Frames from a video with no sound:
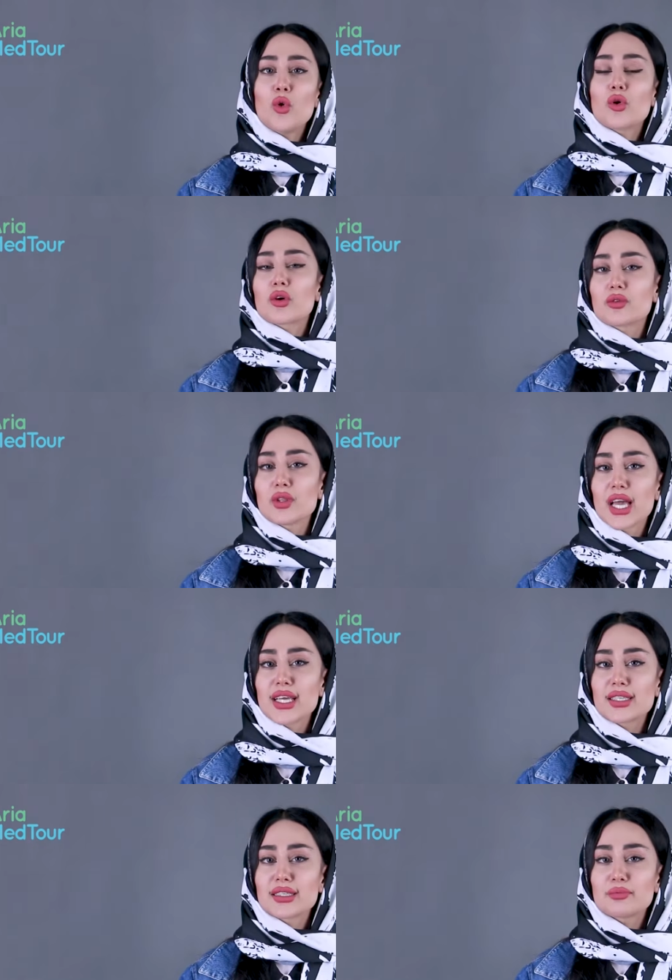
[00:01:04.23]
more or
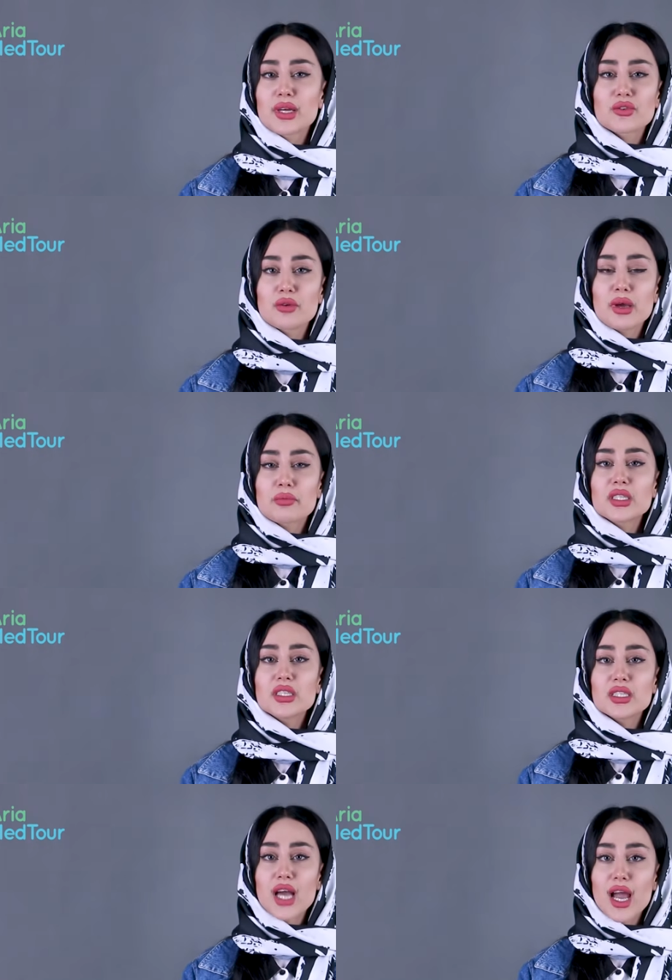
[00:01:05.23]
less, but remember
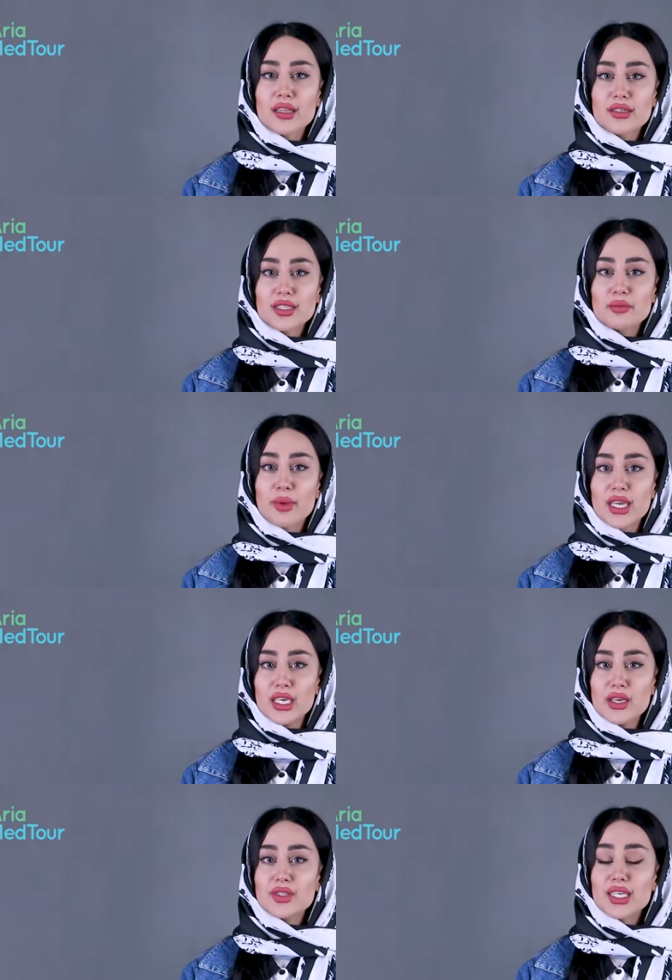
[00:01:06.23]
to dilute it by
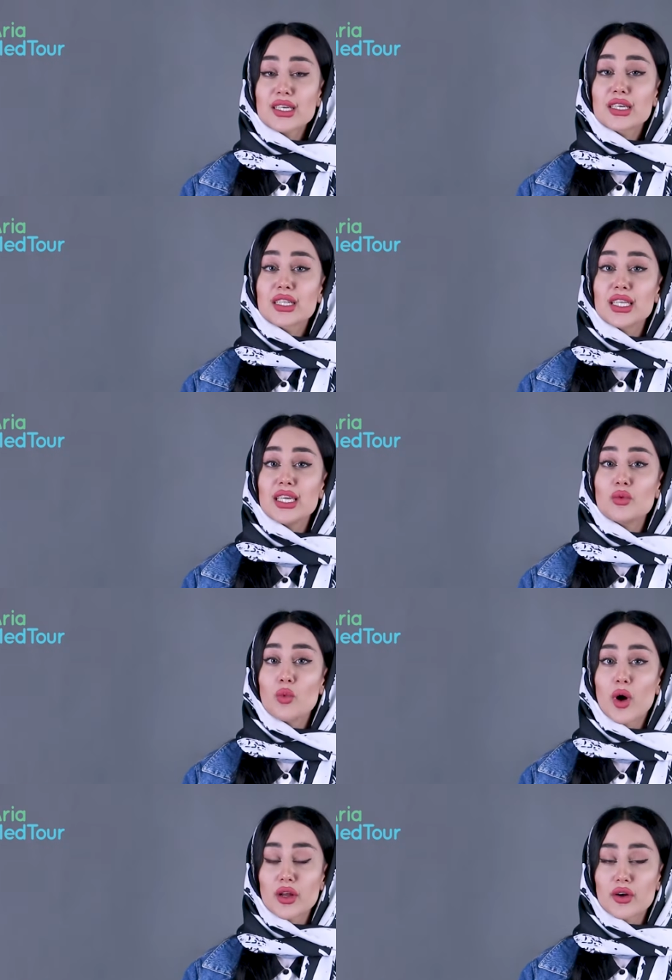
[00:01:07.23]
using
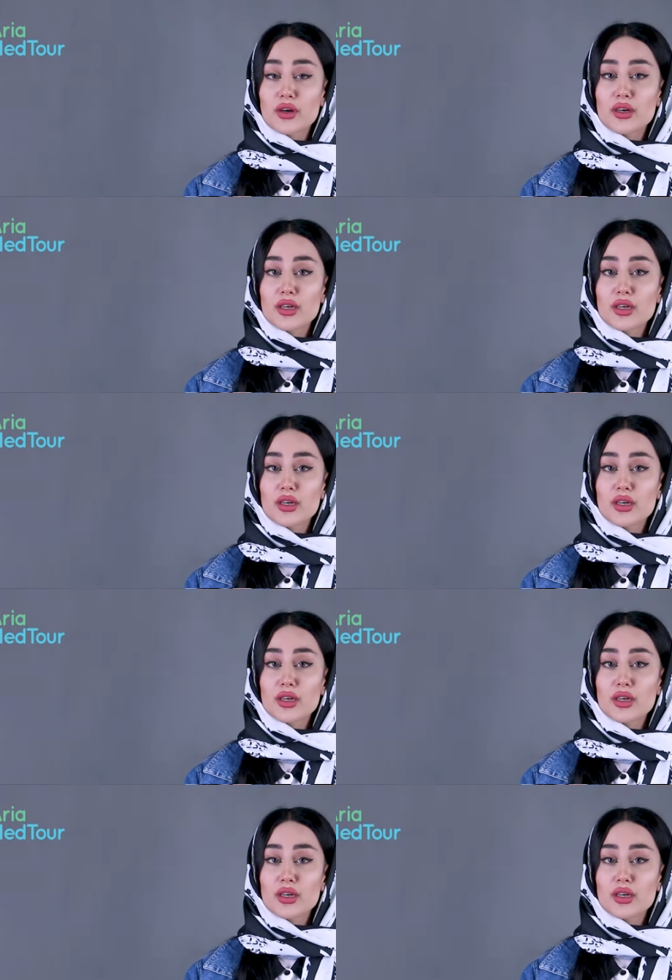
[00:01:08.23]
clean water.